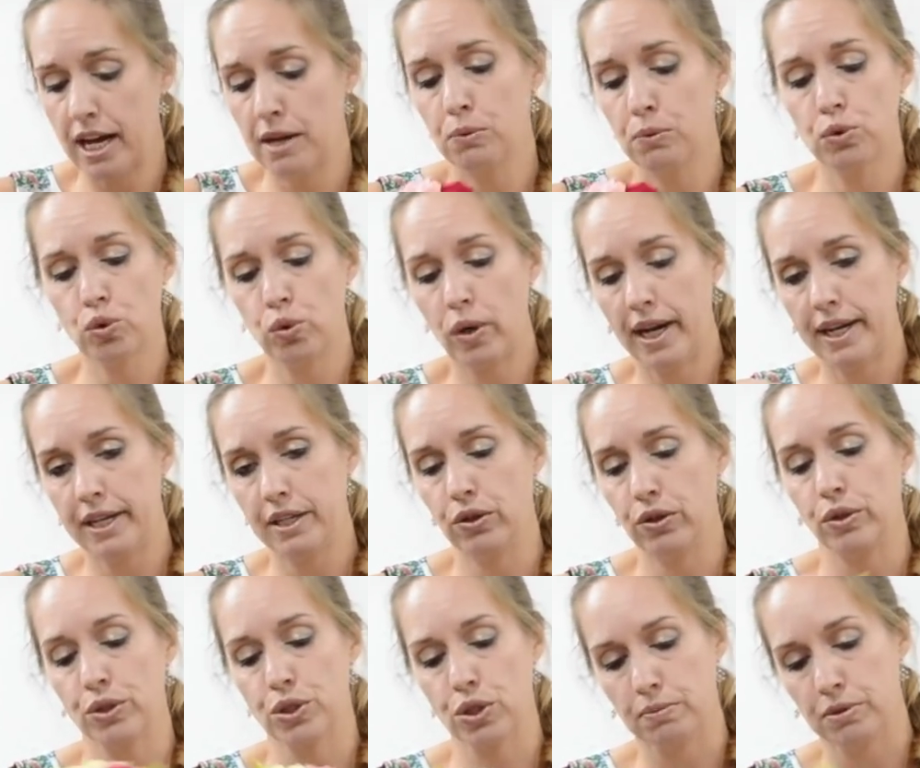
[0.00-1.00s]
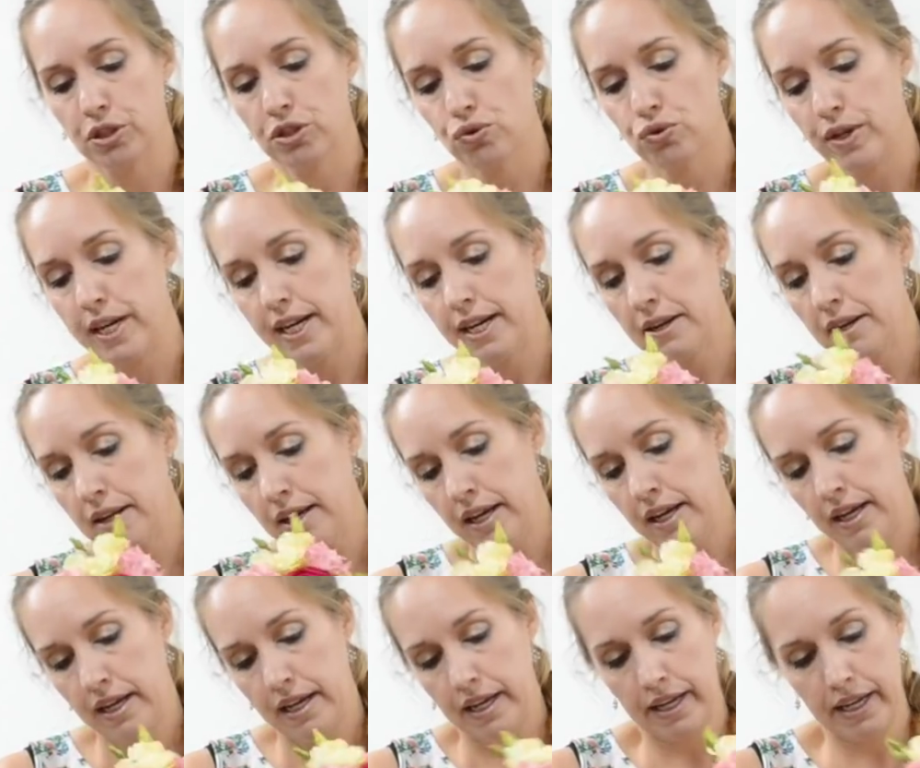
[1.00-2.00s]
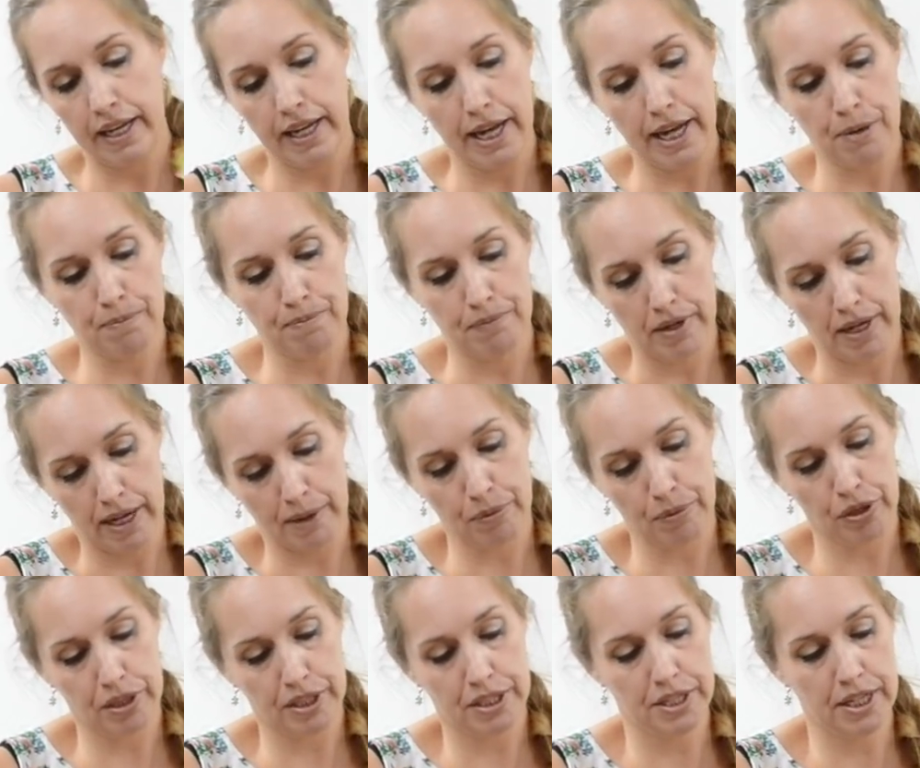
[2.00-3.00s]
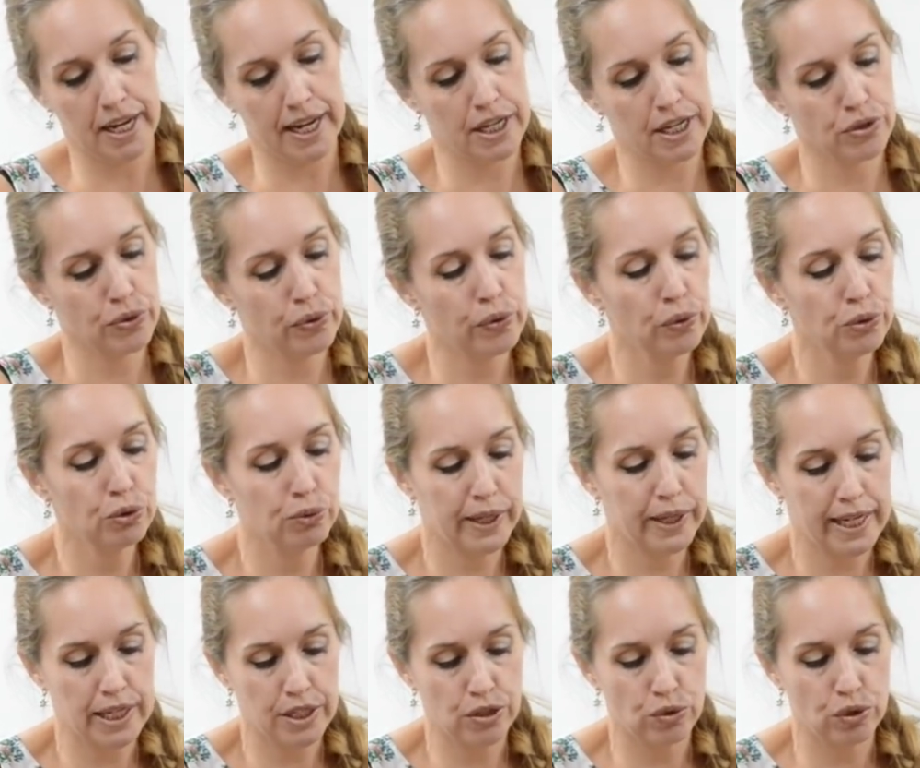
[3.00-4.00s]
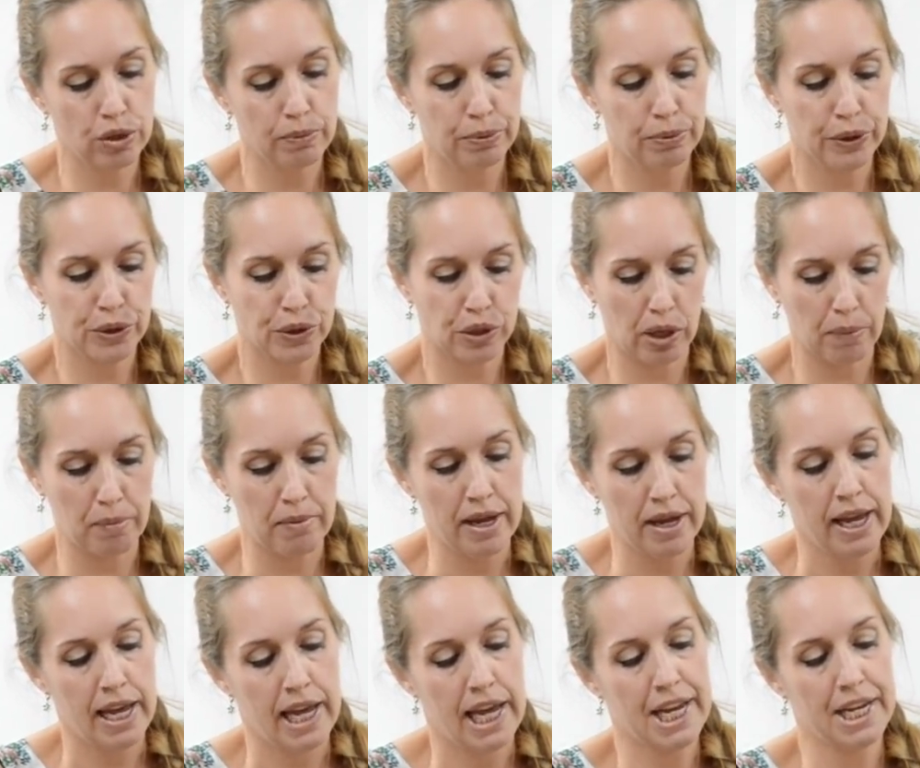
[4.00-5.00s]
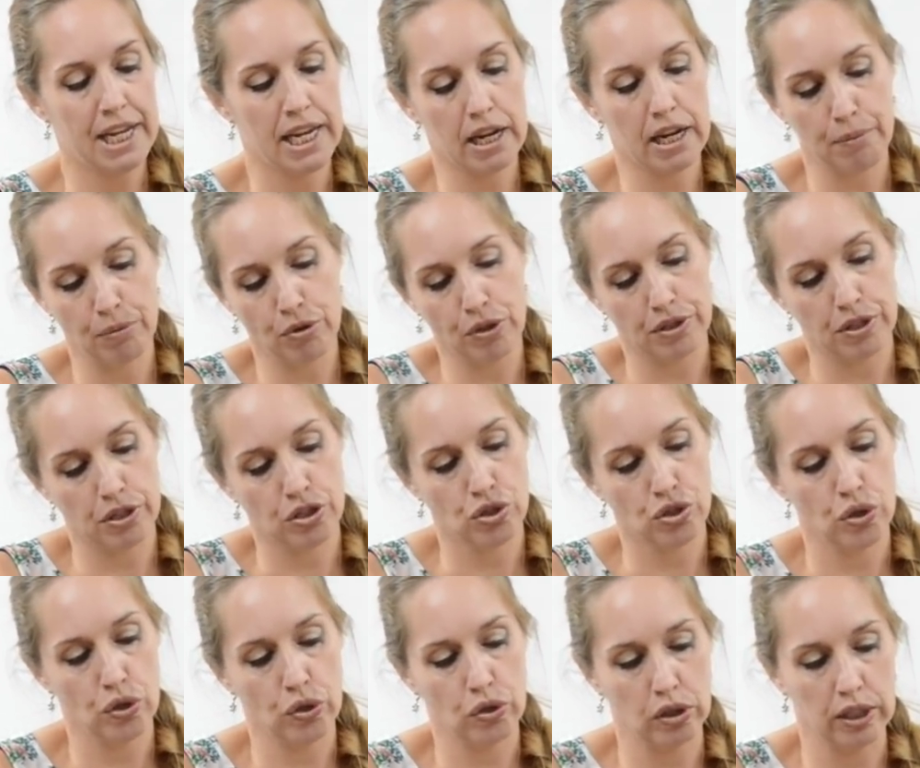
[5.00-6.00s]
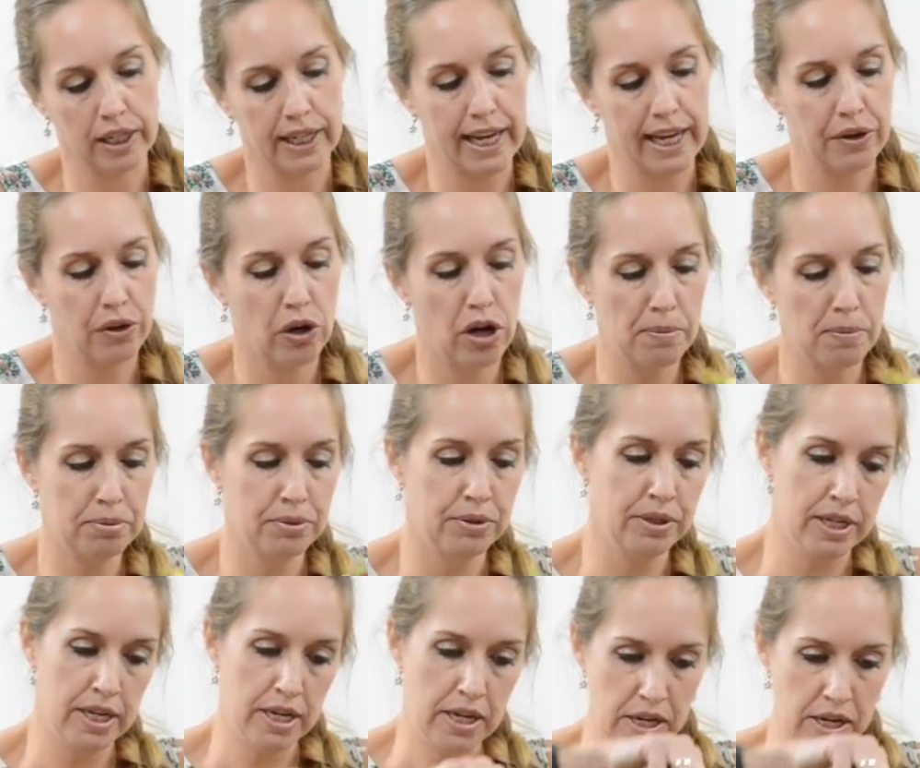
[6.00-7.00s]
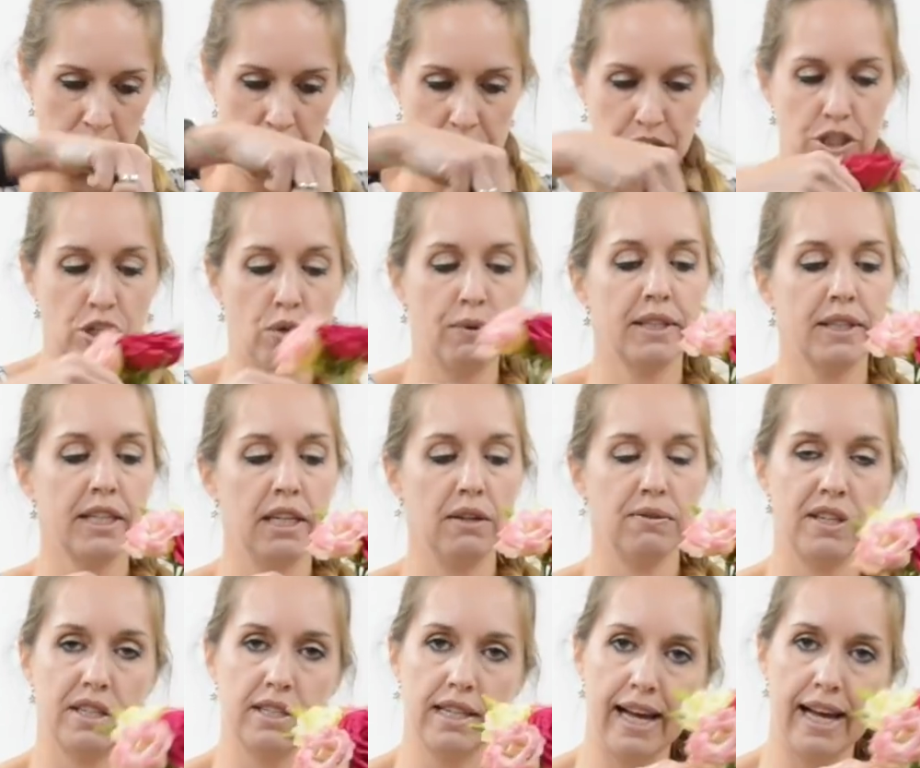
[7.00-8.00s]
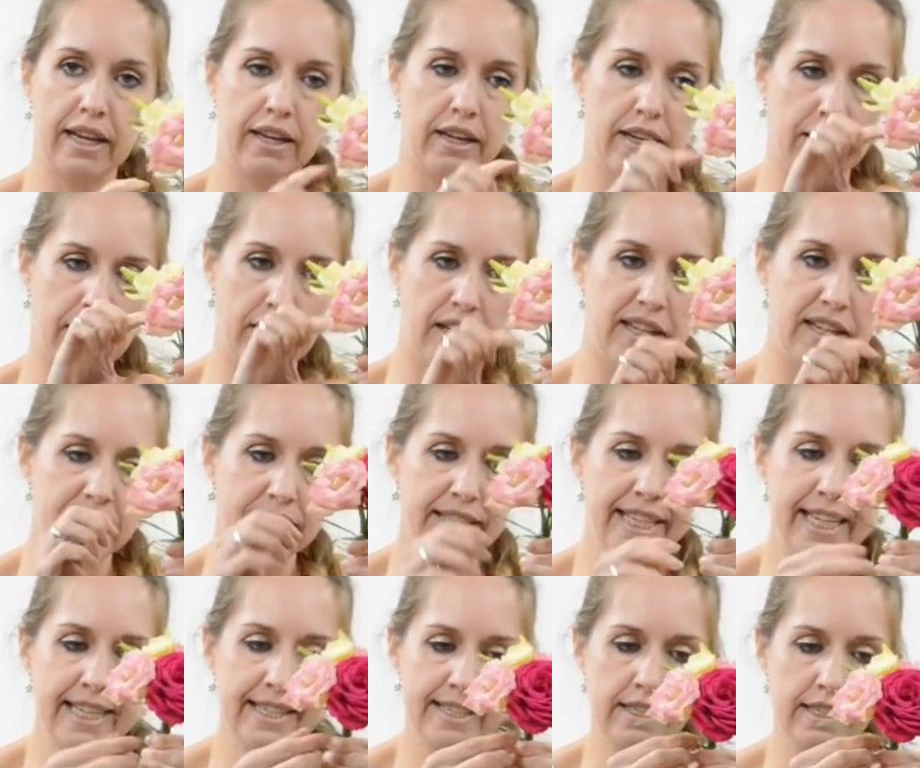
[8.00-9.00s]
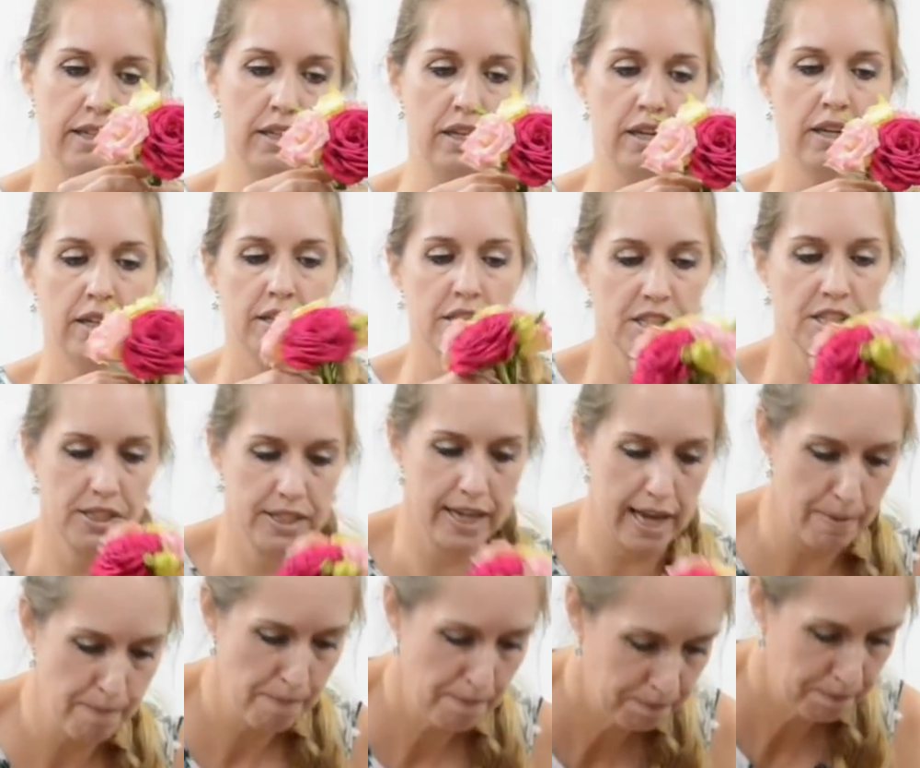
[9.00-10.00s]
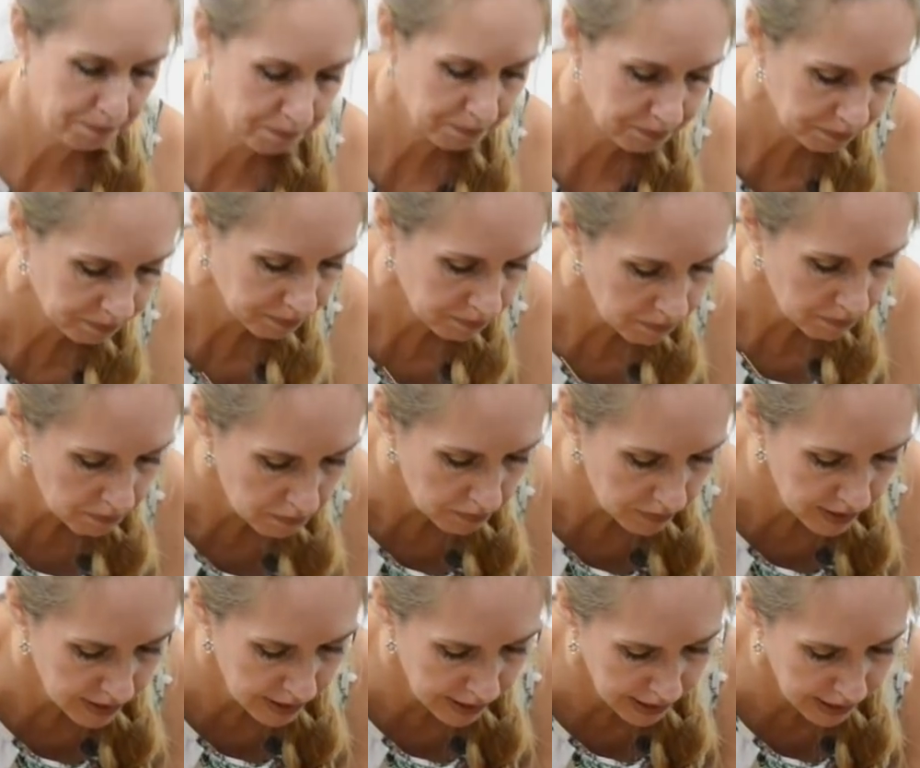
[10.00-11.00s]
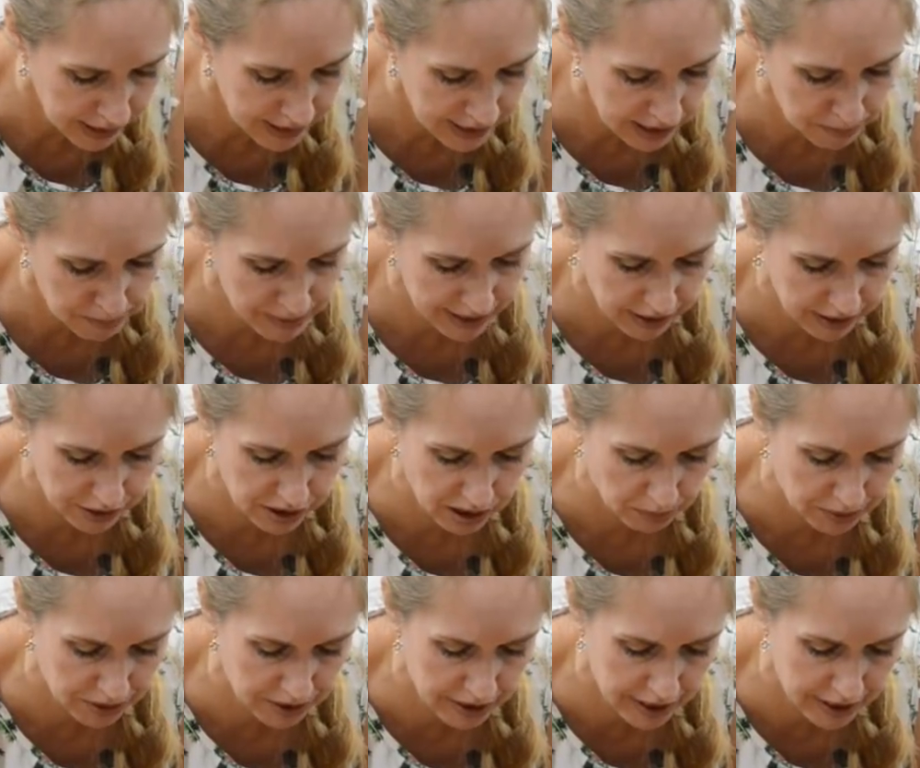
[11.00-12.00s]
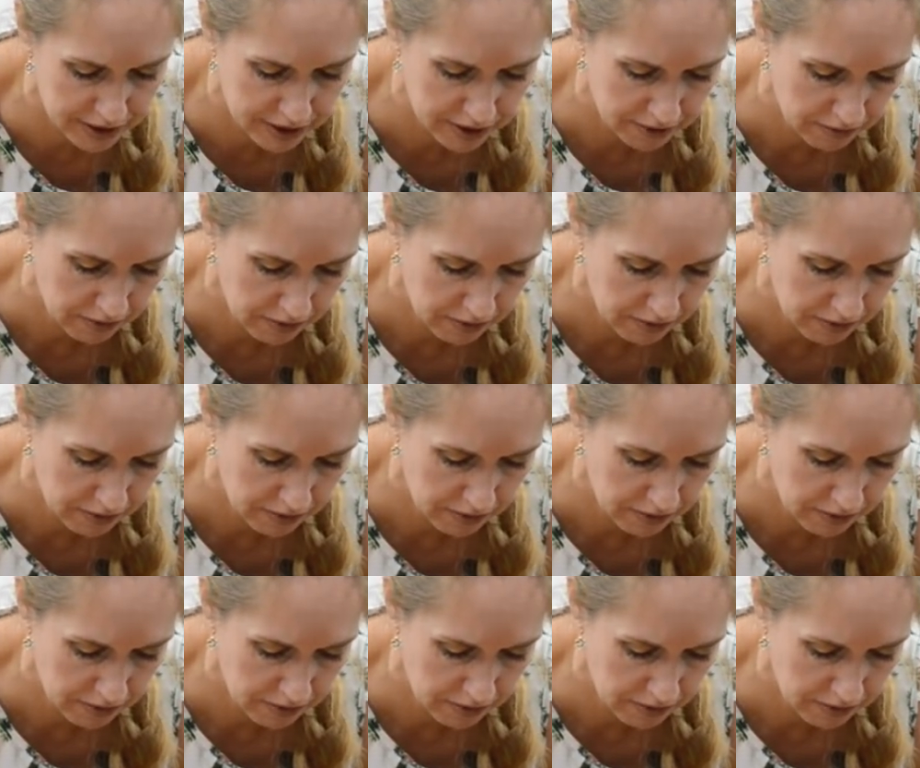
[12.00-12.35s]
twine or some string. I'm going to tie it all the way to the bottom and then I'm going to circle again up. So it gives it like a neat stem. Then I make a double knot,